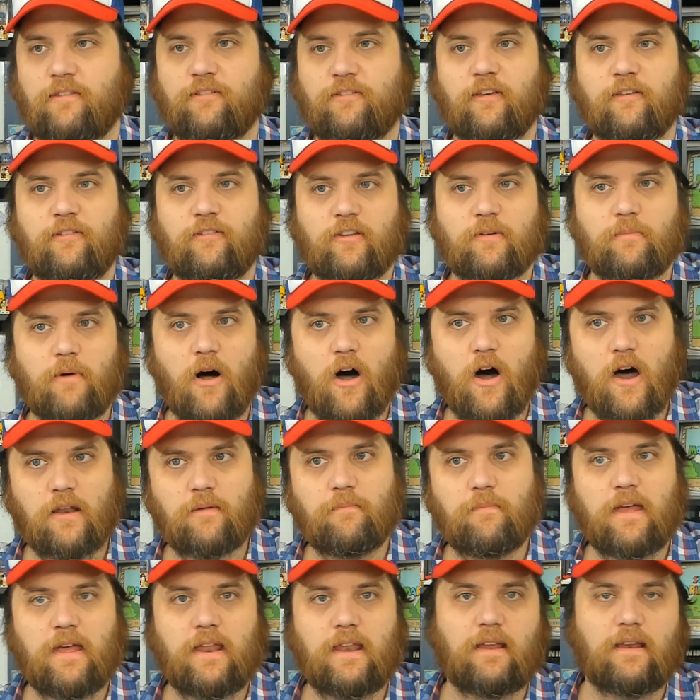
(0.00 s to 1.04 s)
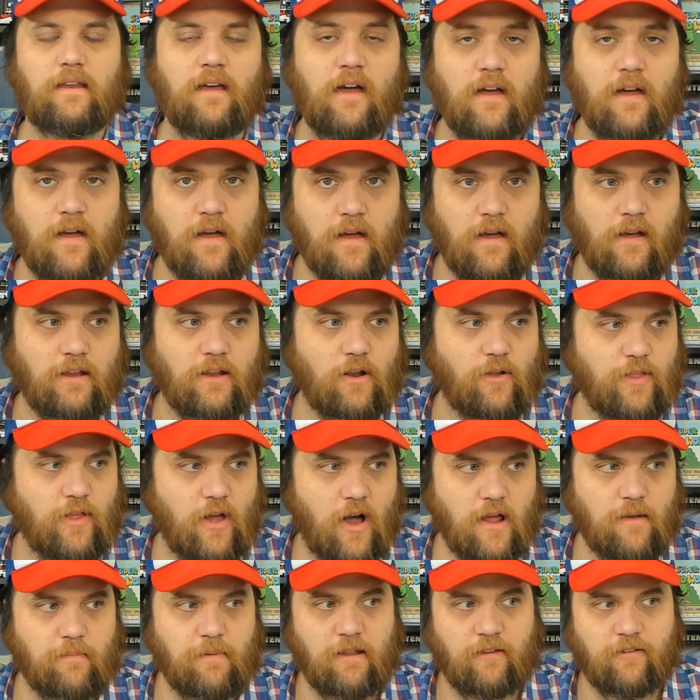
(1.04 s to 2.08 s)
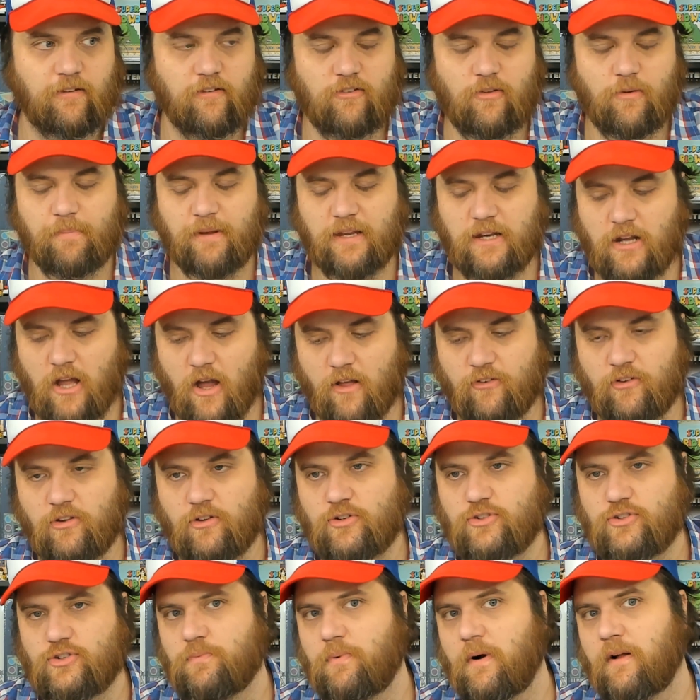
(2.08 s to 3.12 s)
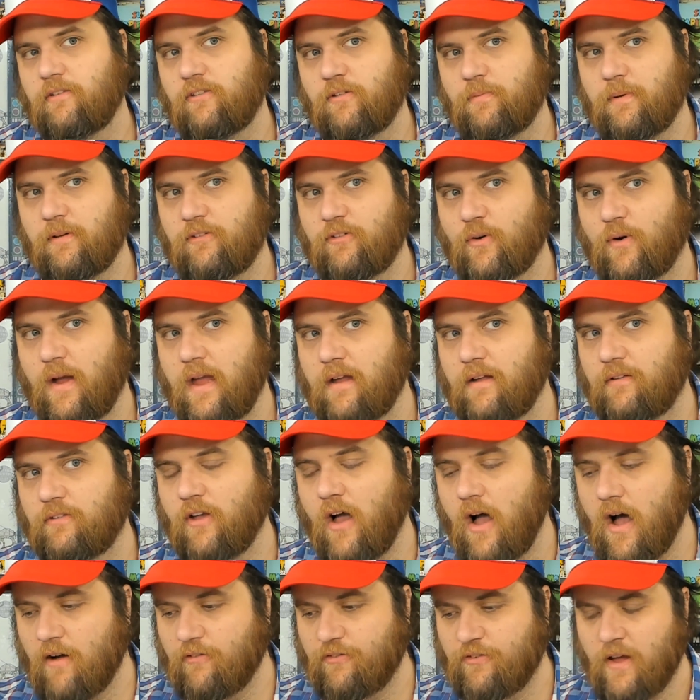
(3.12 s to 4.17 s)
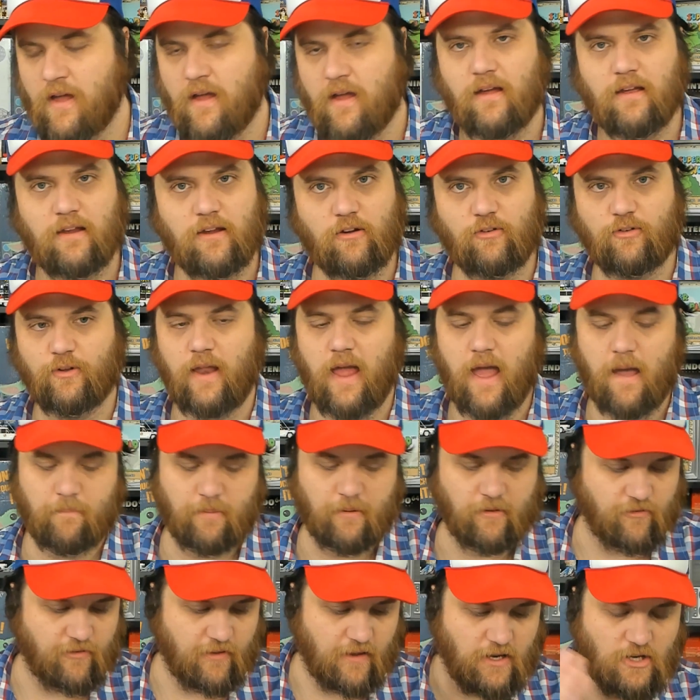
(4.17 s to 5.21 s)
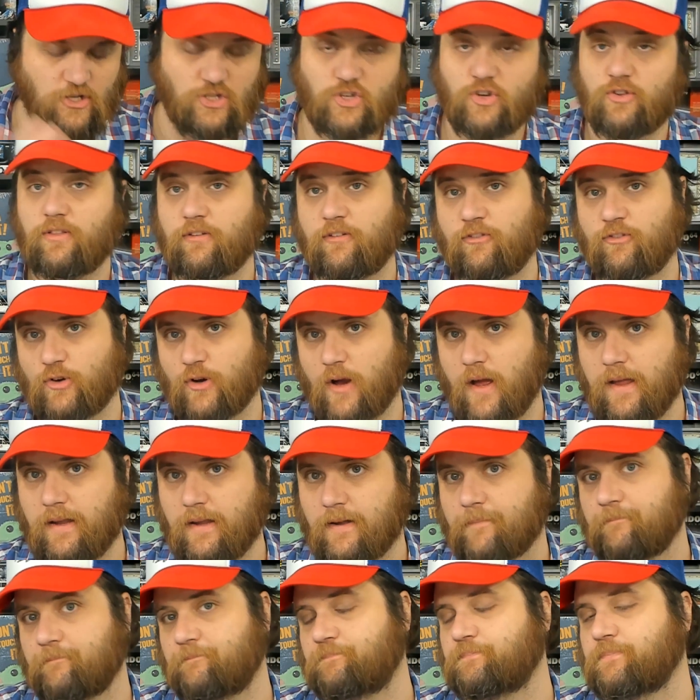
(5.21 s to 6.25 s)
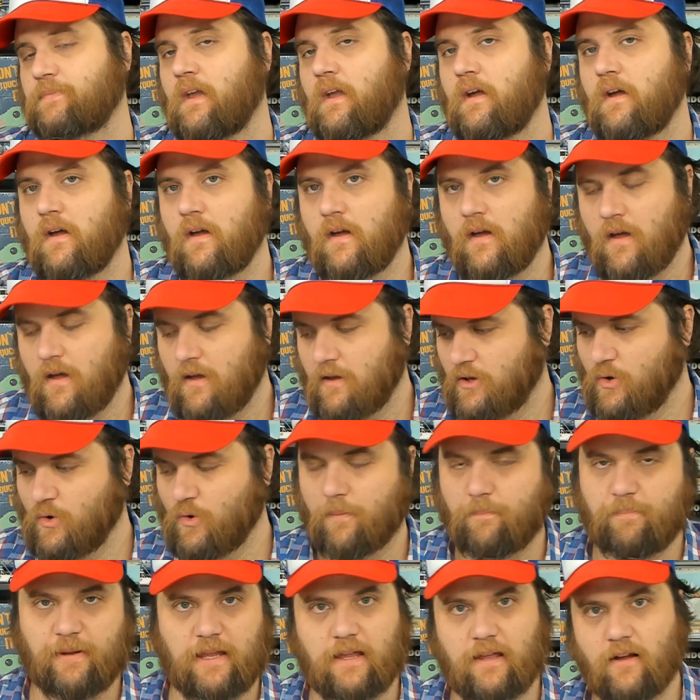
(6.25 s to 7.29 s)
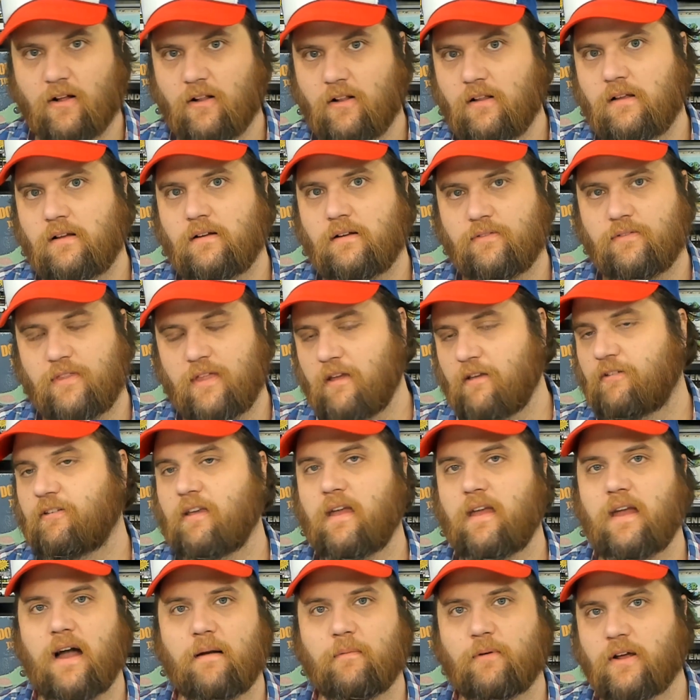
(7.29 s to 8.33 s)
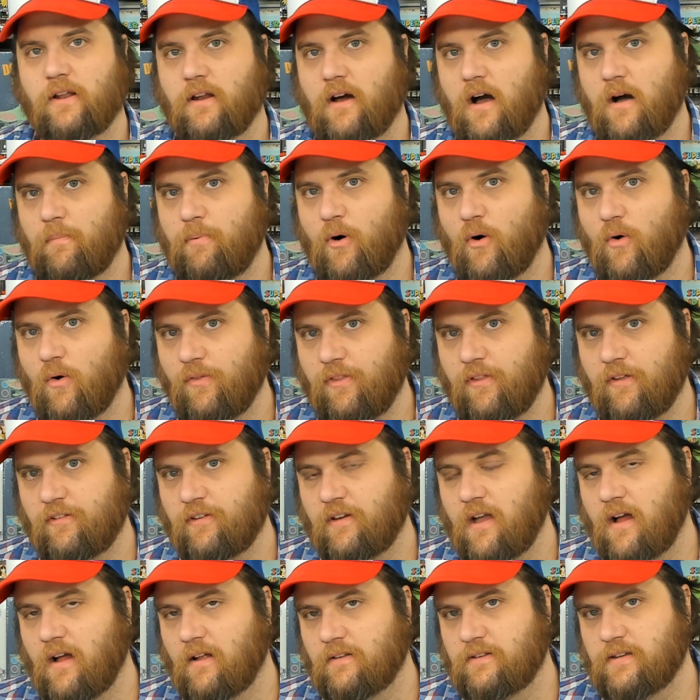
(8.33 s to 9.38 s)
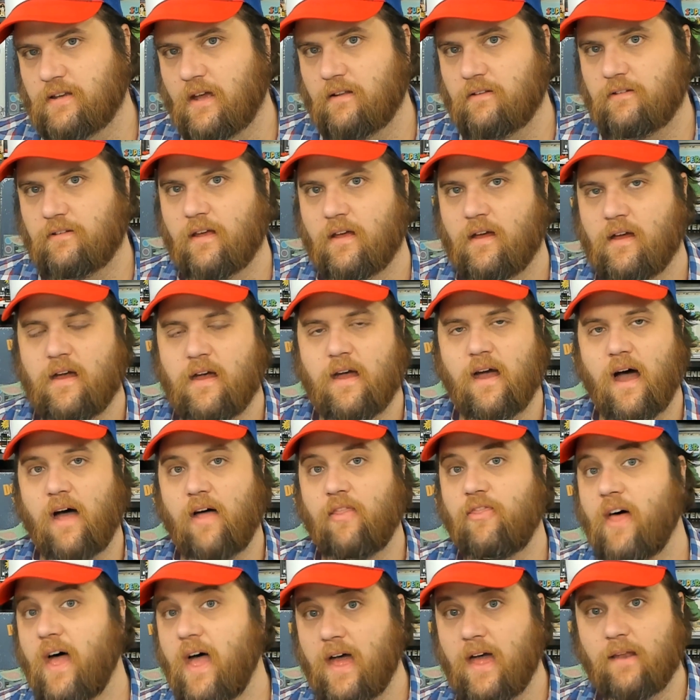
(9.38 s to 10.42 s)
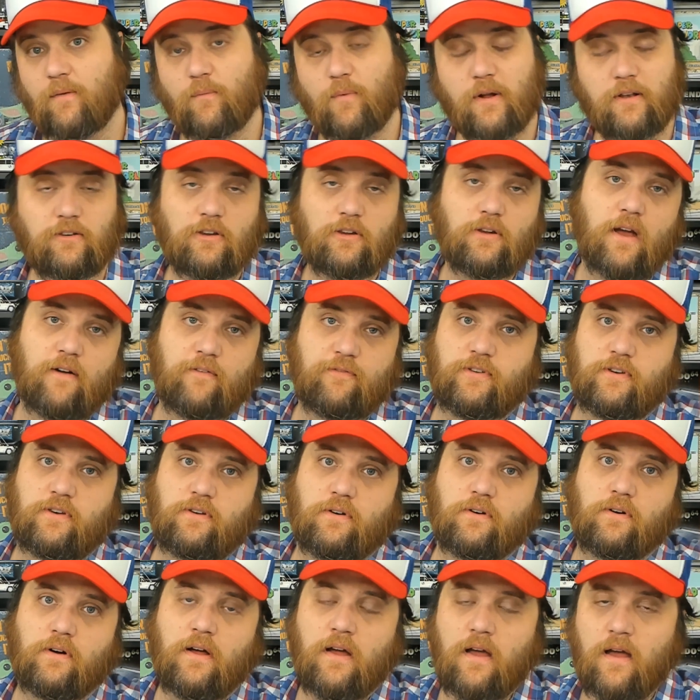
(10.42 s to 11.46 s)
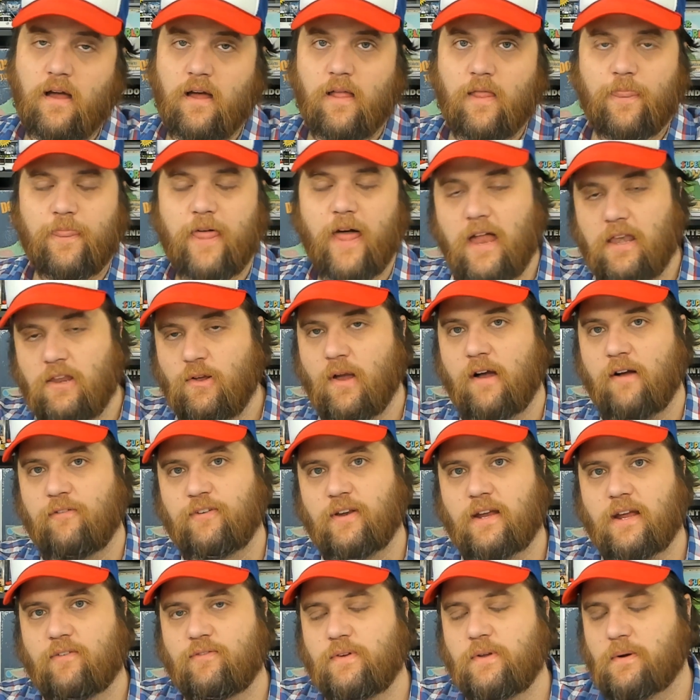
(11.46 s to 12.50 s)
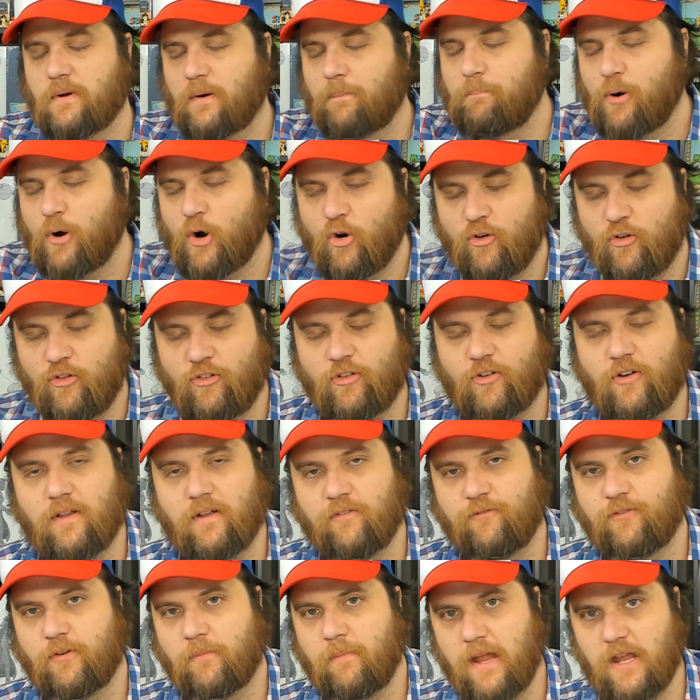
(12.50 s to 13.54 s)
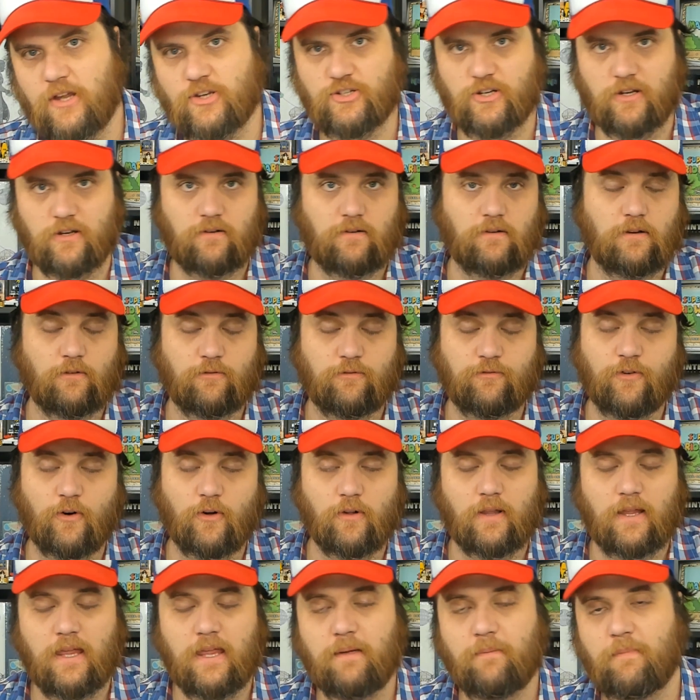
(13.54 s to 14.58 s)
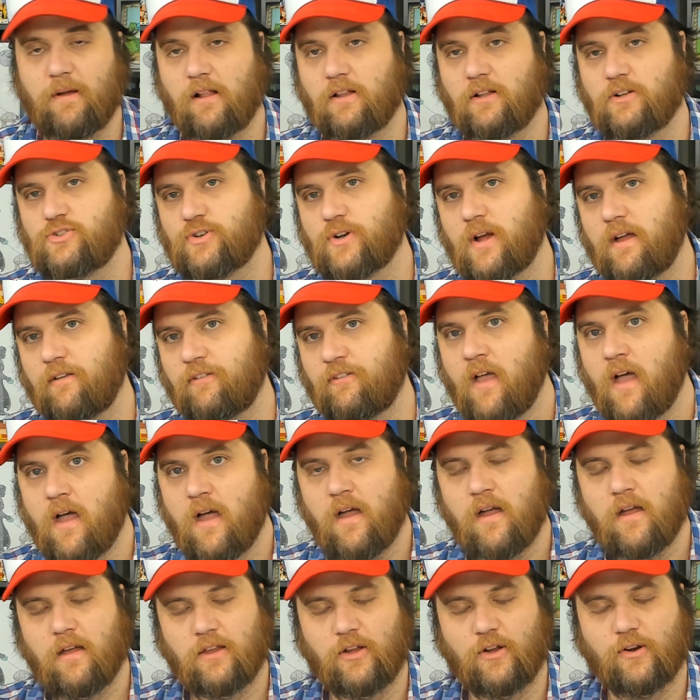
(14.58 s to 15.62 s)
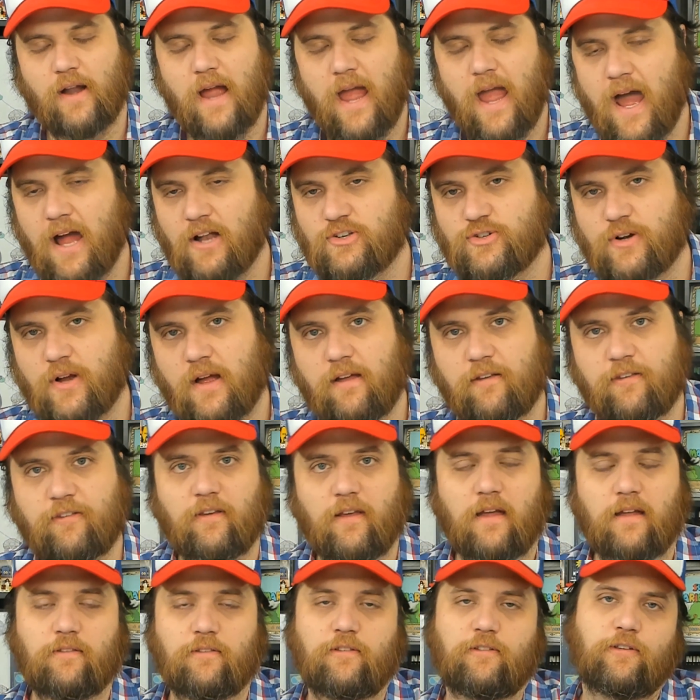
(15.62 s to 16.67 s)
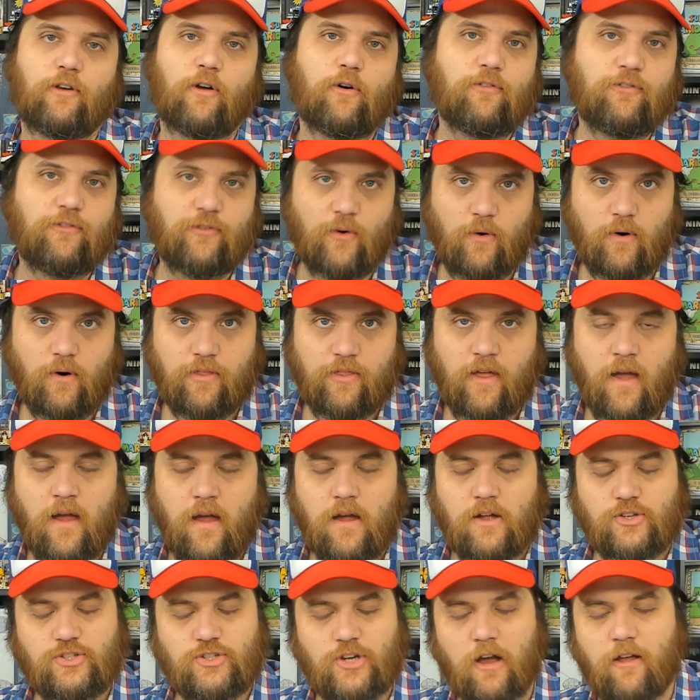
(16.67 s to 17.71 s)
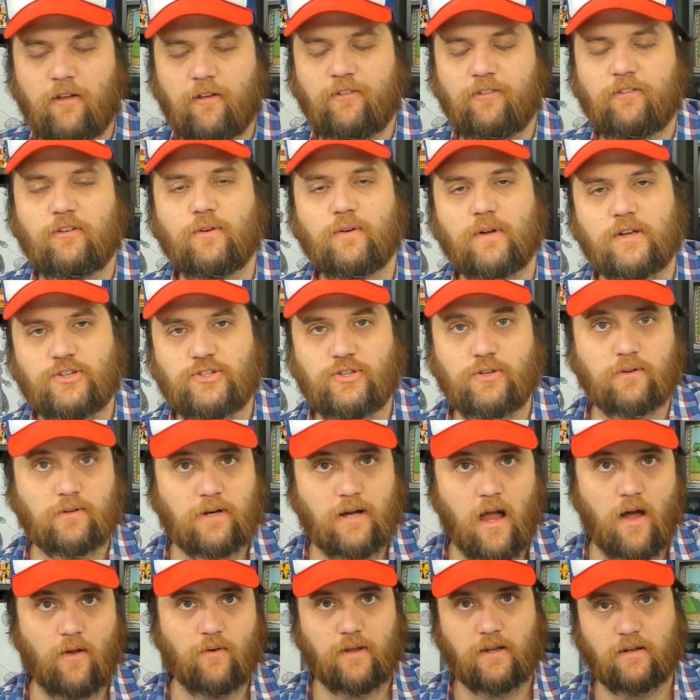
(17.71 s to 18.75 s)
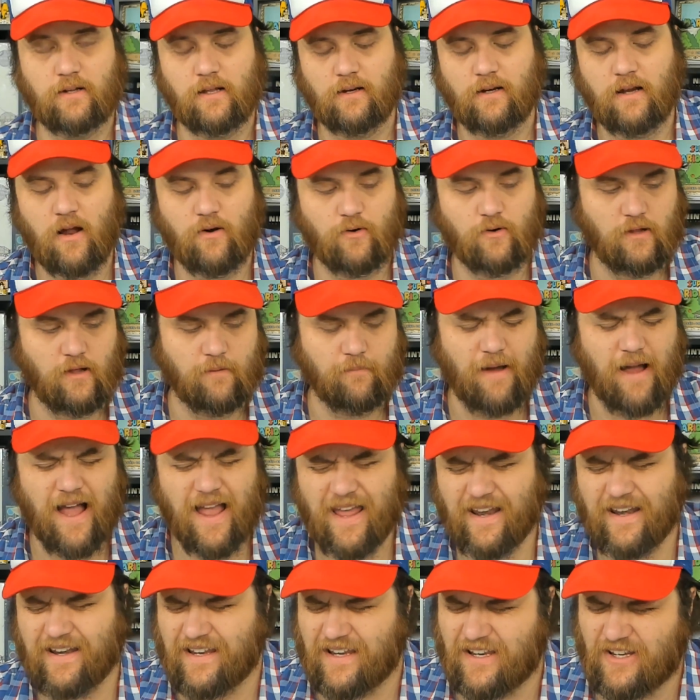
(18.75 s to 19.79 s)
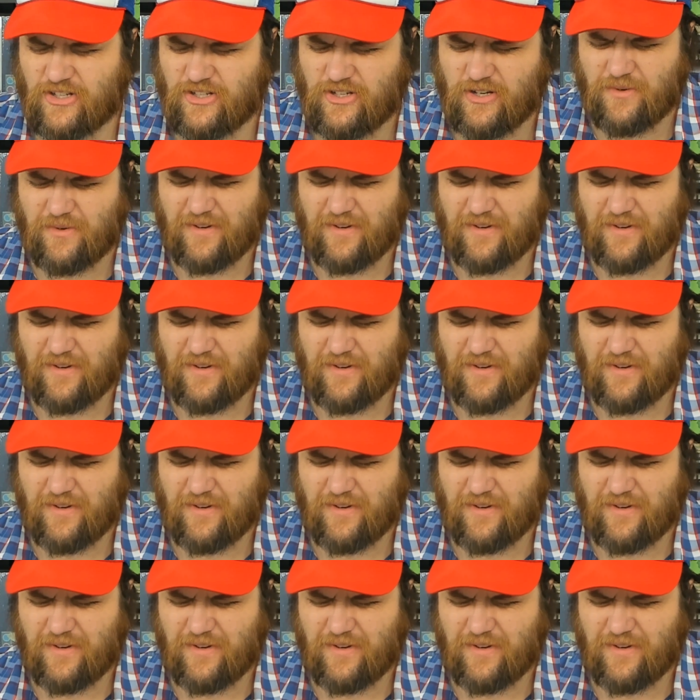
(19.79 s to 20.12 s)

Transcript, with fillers: system automated, you know, the automated system, because YouTube wants to be so hands-off, here's what happens. They issue the strike, you appeal, they say, I'm going to uphold this content, and then what do you have to do? Then you have to give them your personal information, your full email address, your address, and so forth, just to issue a county counterclaim. I had an issue